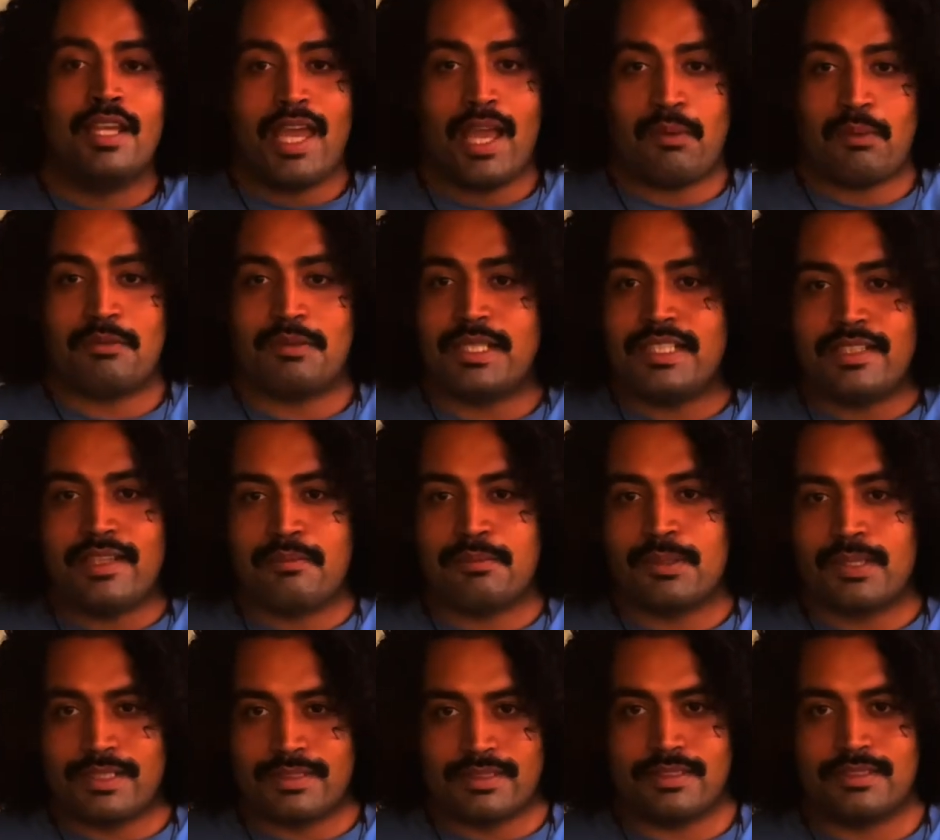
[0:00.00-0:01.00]
However, he never
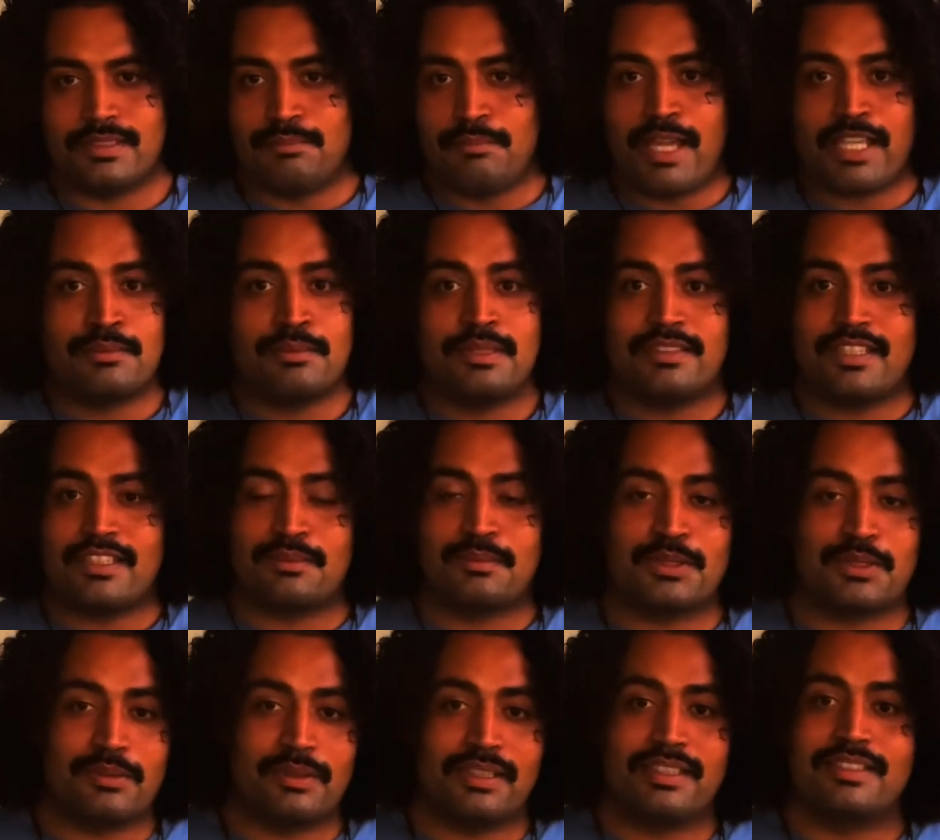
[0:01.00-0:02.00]
existed. Maximus
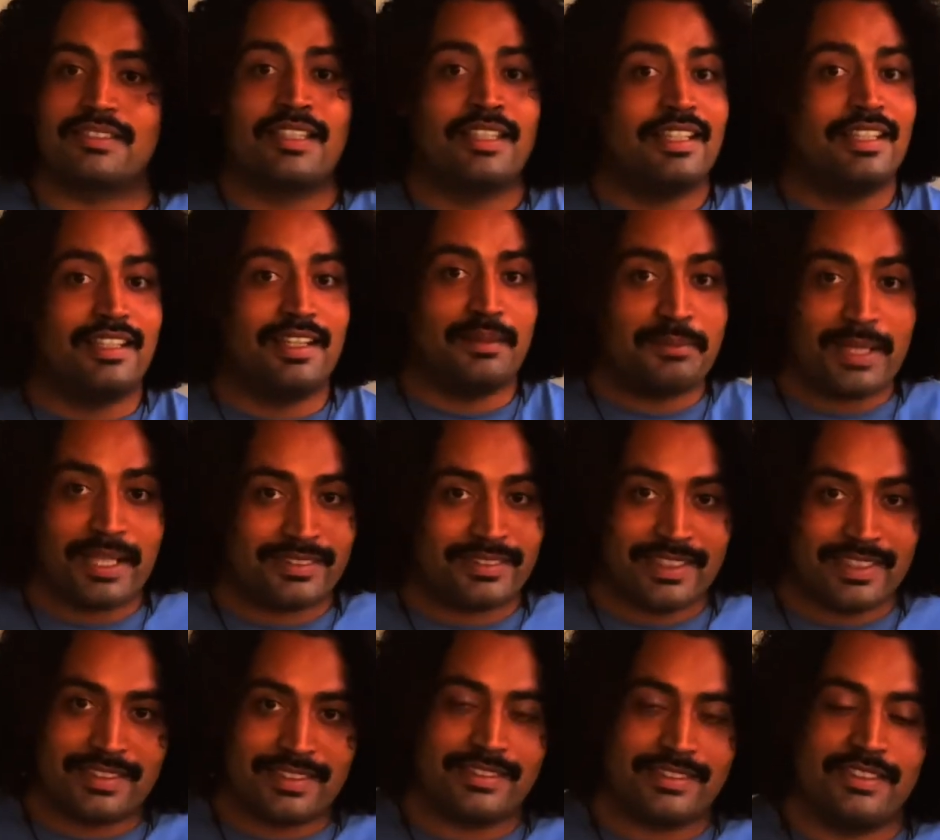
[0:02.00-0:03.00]
Decimus Aurelius never actually
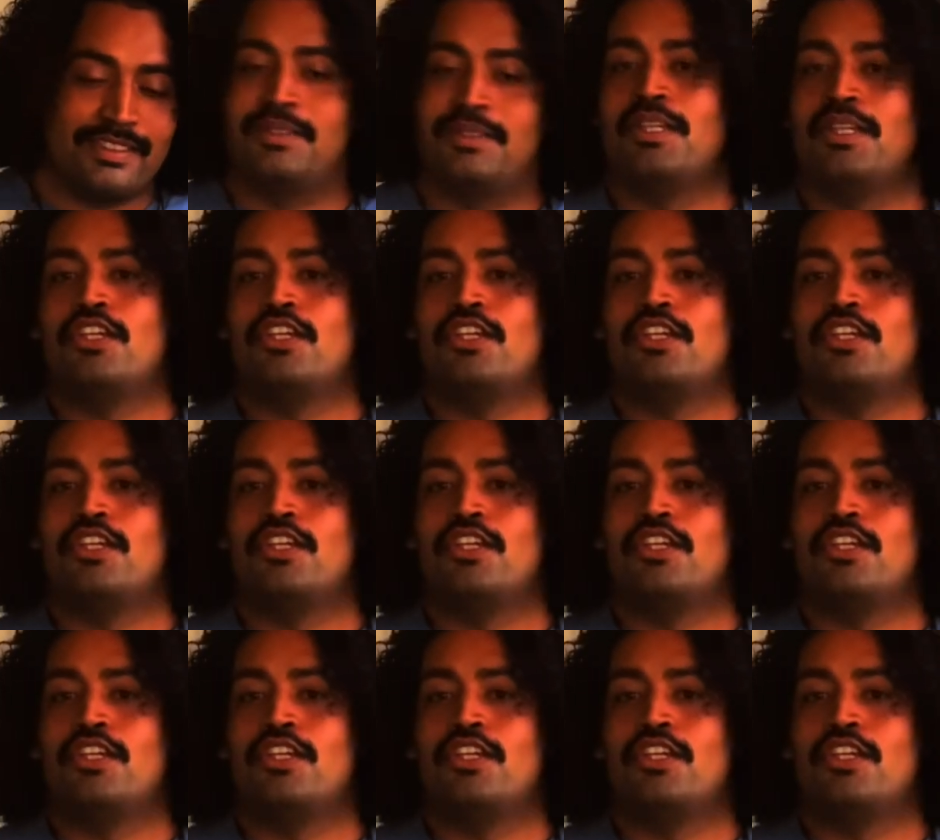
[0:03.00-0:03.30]
existed.